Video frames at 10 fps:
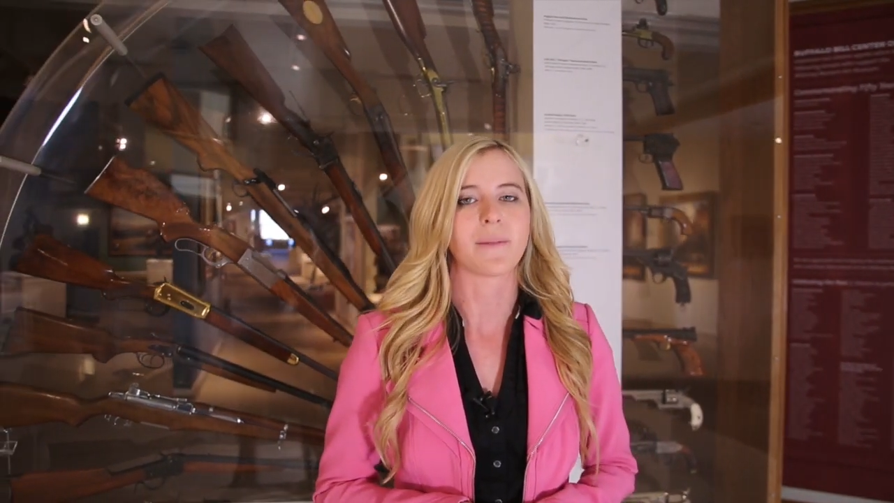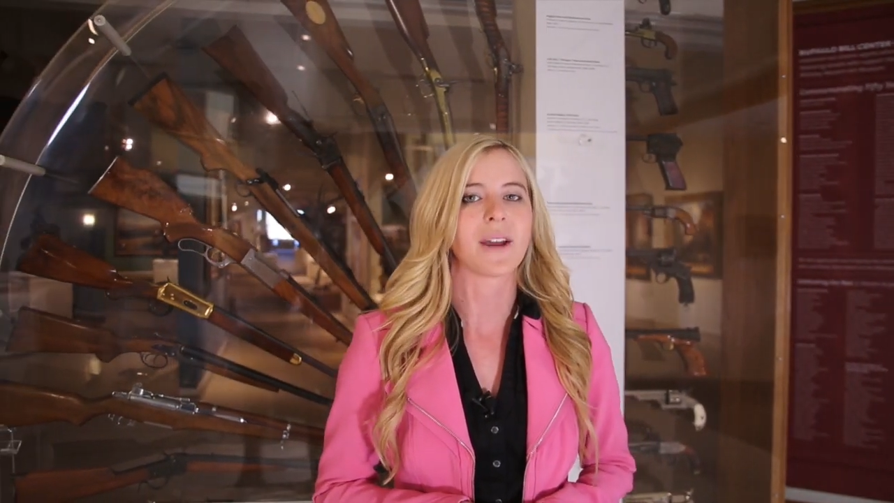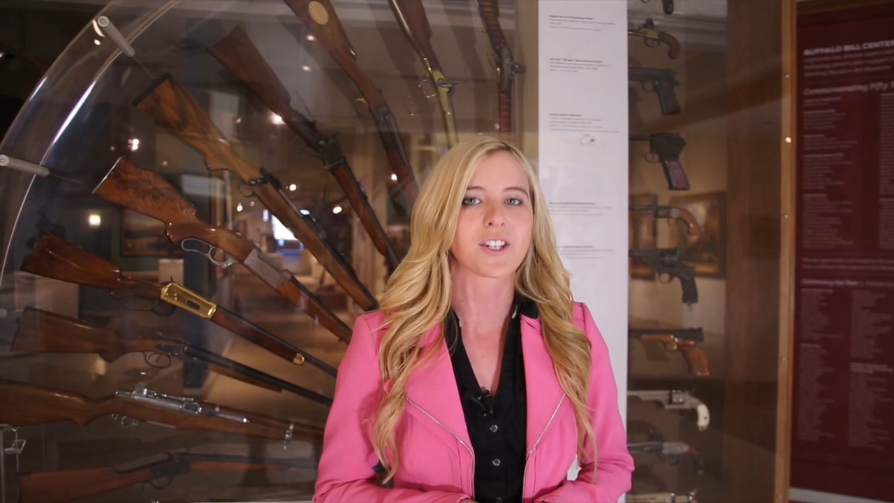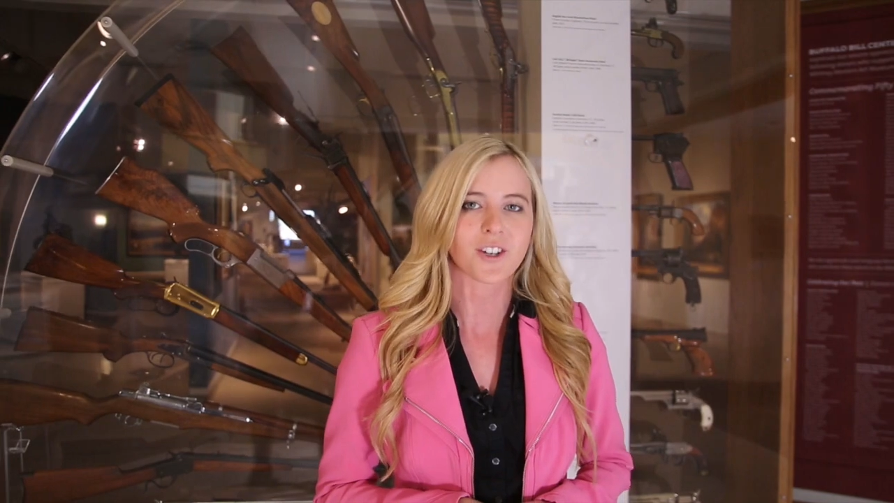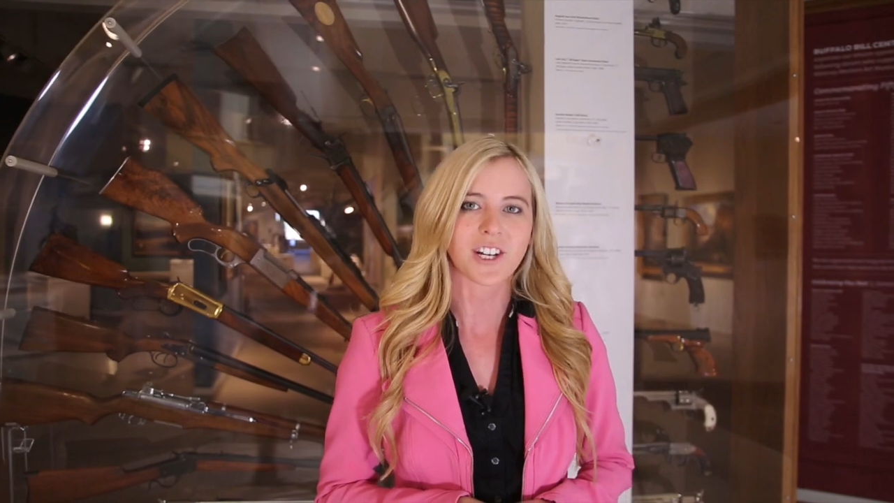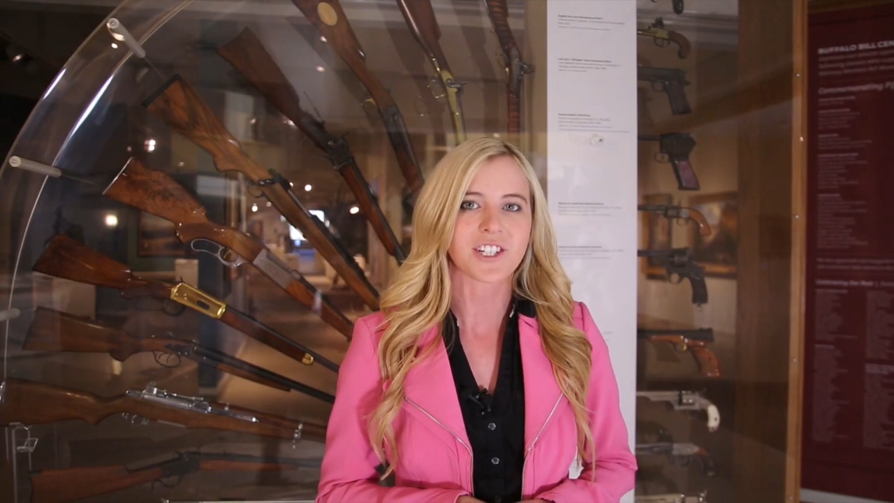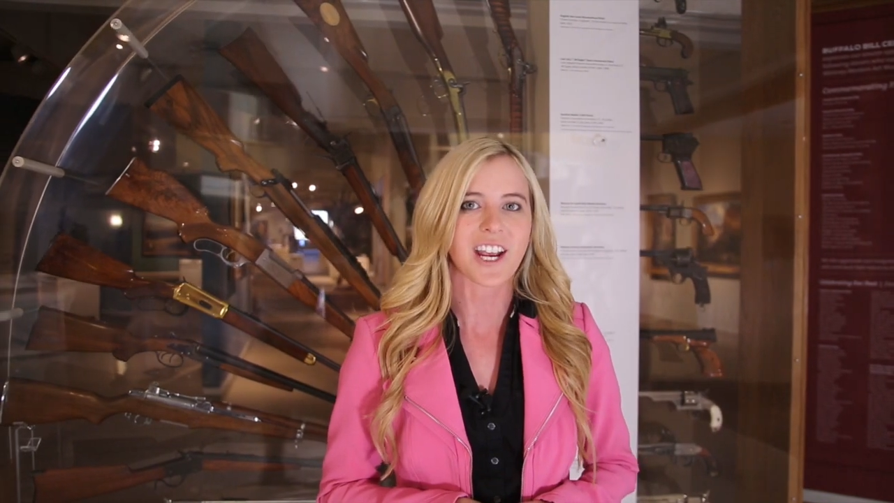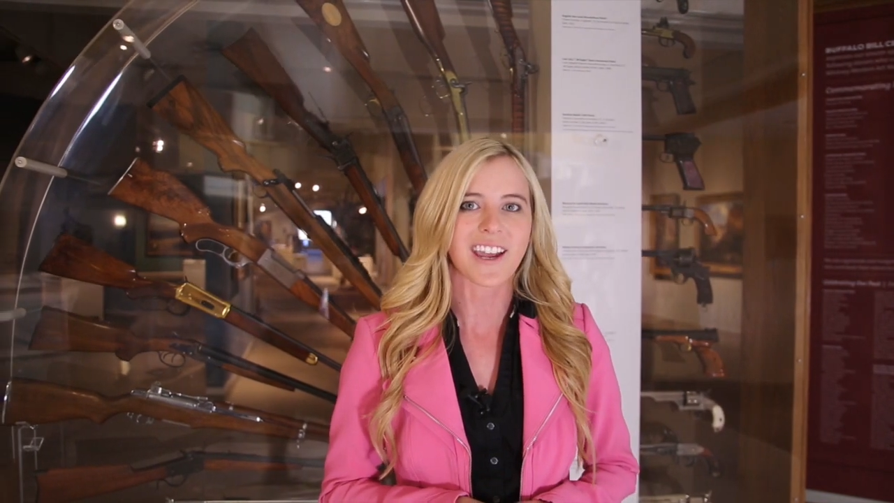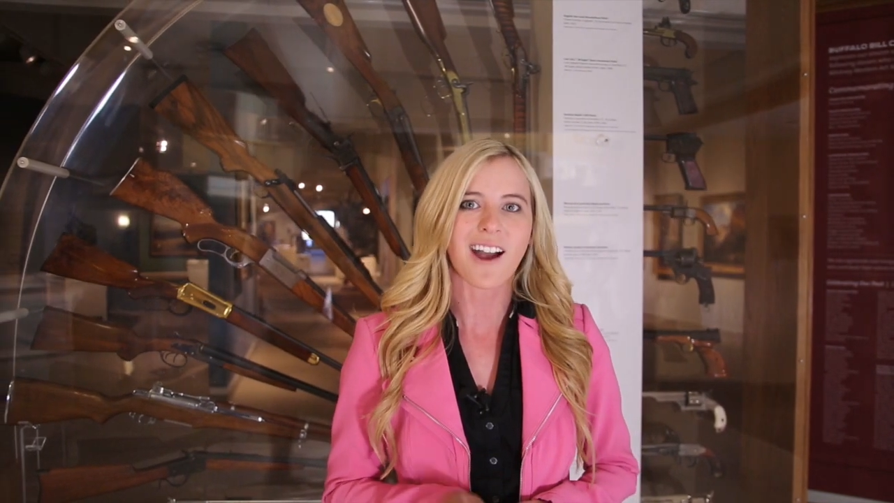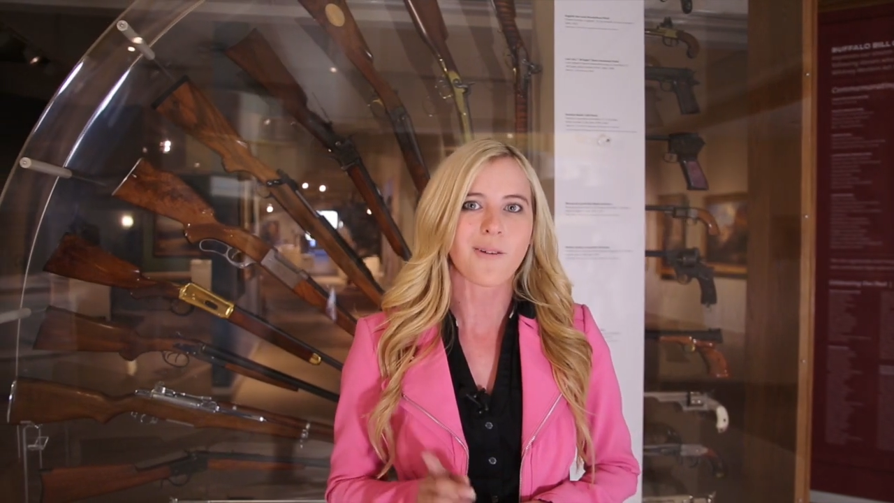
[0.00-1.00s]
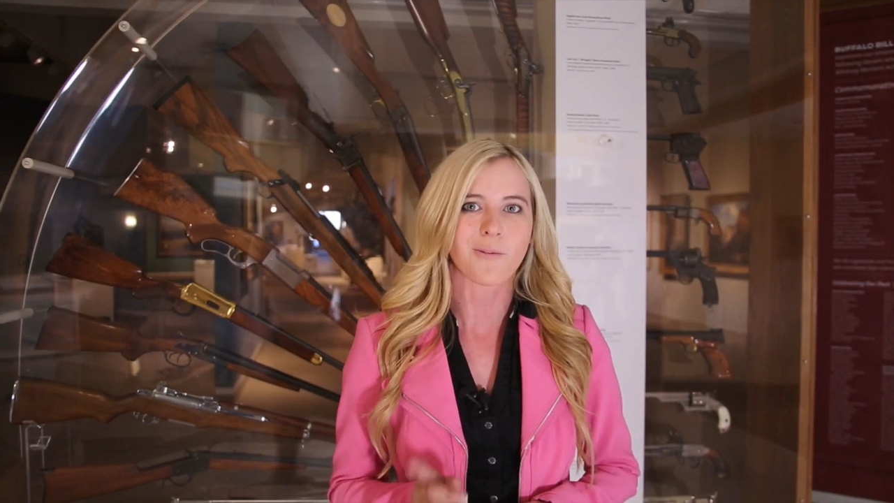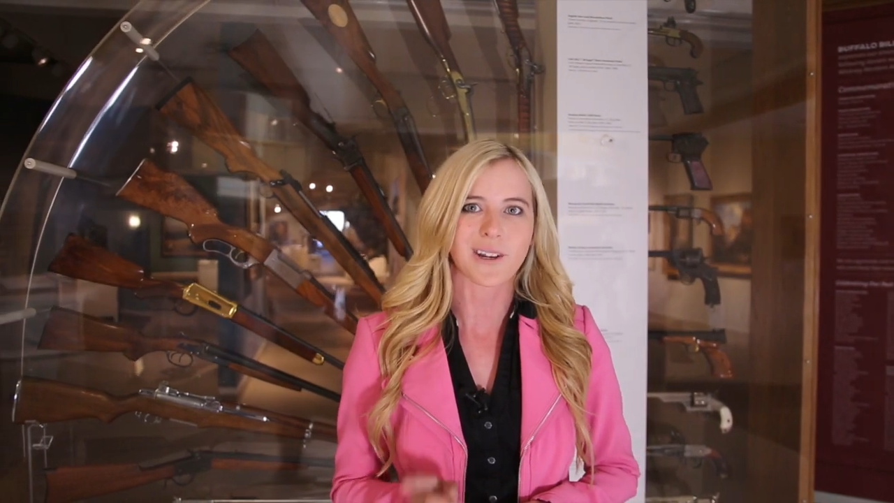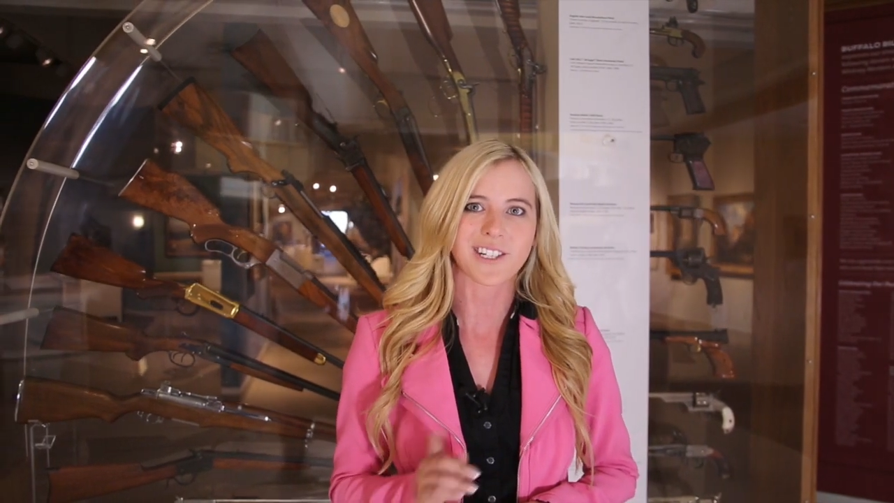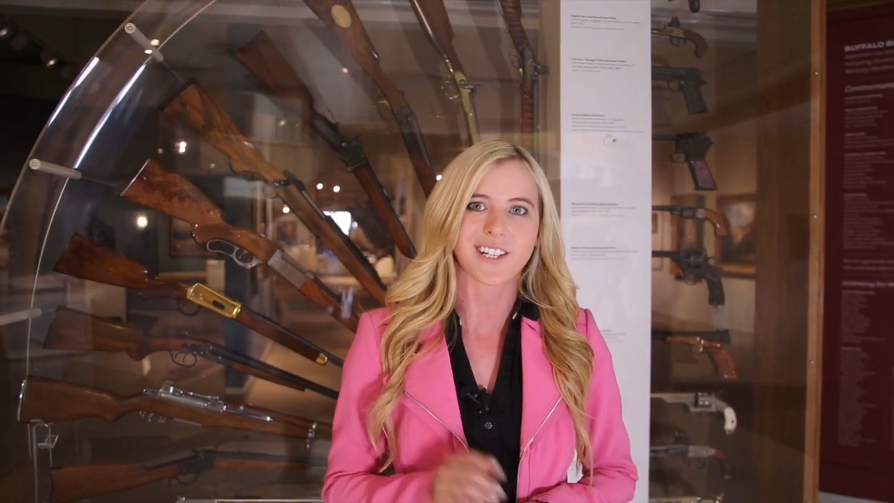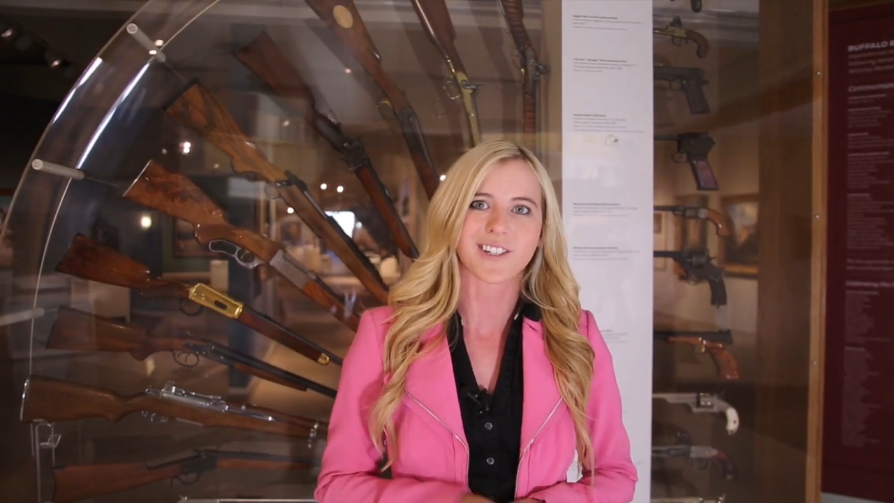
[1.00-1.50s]
make sure to check out
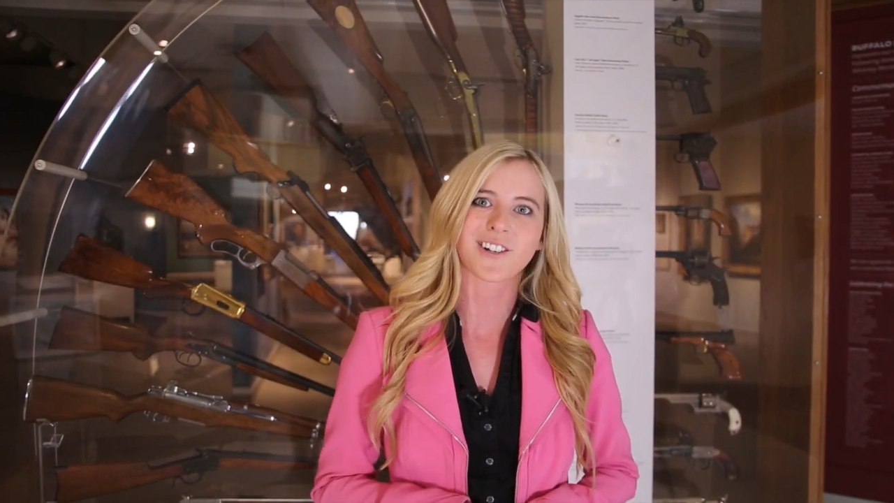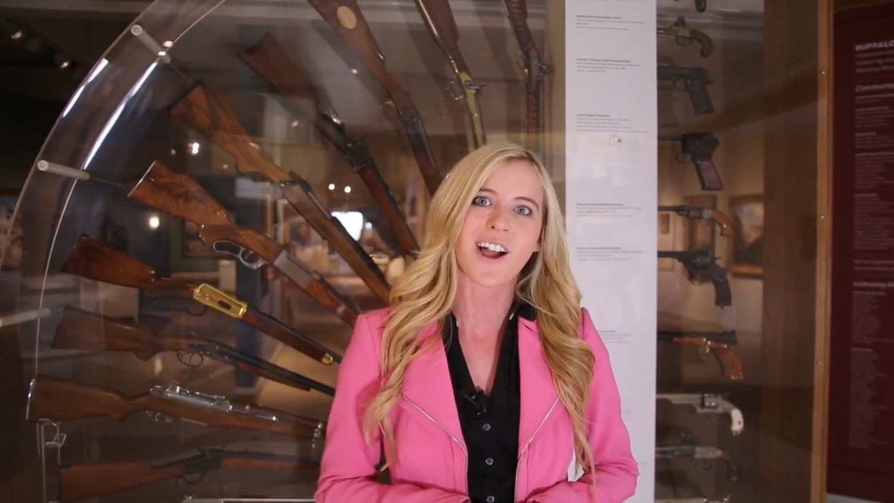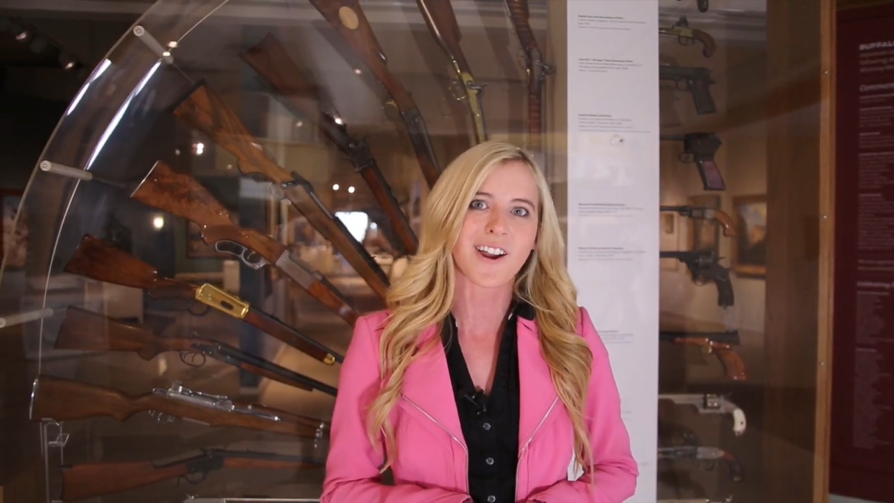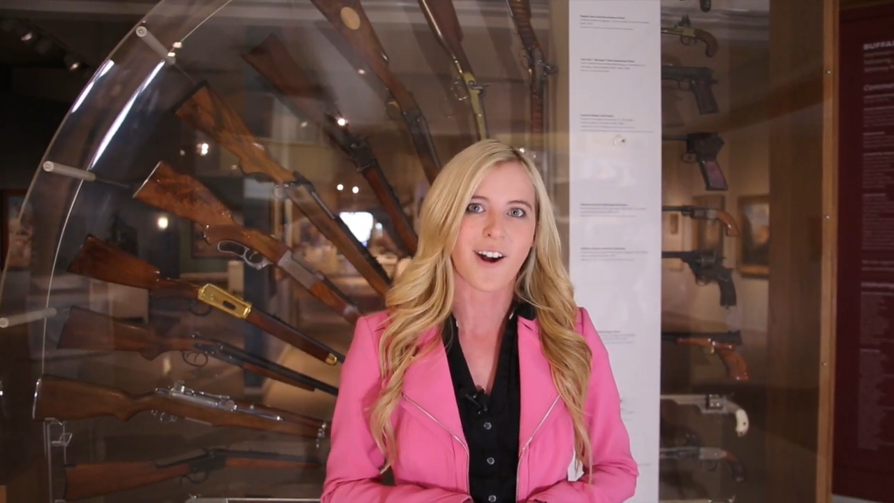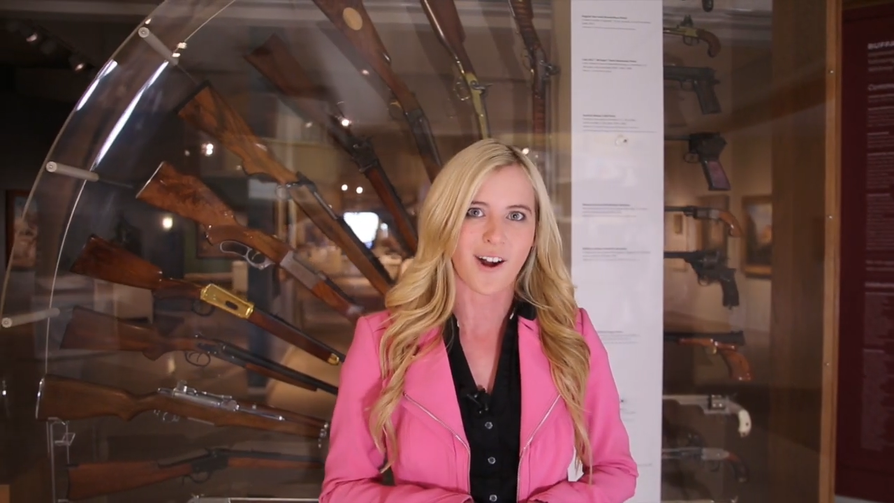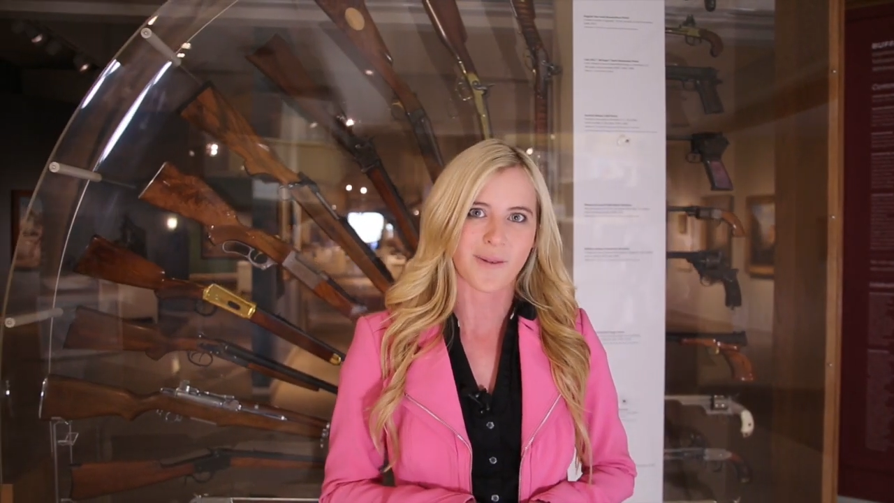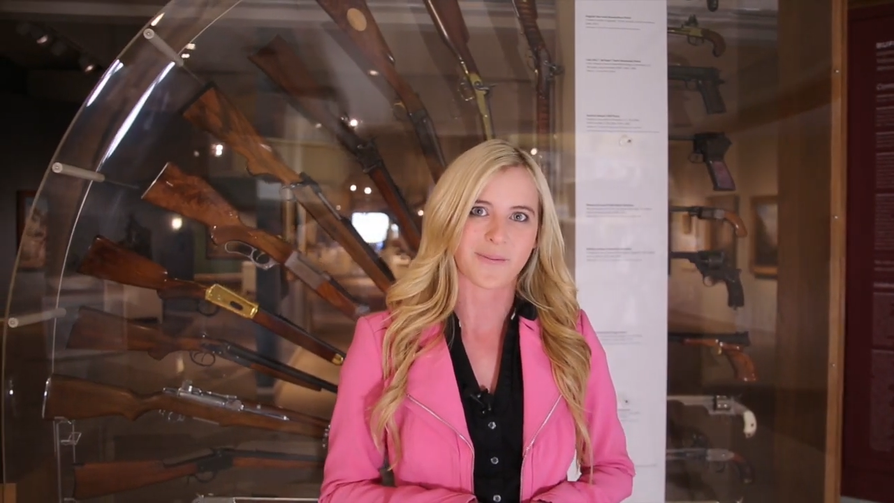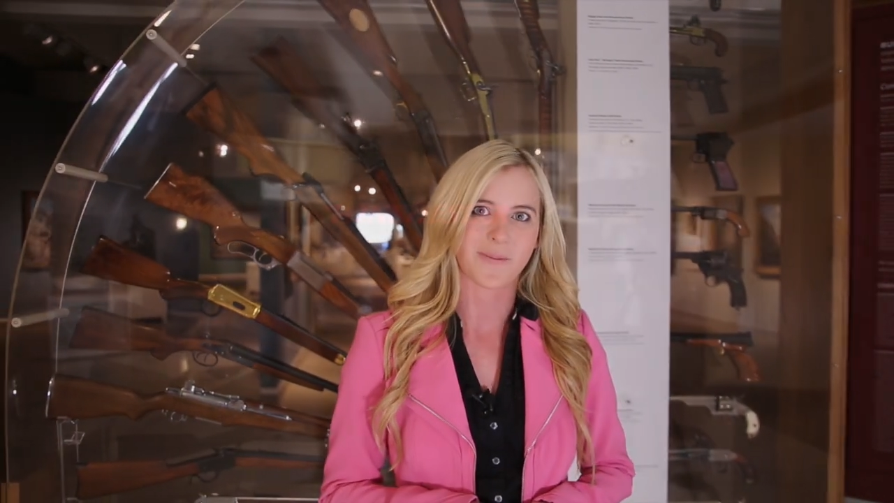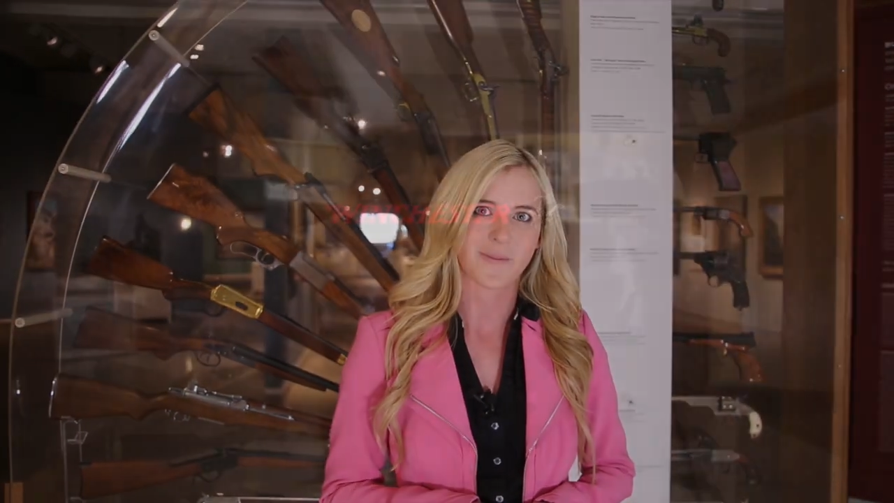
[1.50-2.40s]
winchester dot com.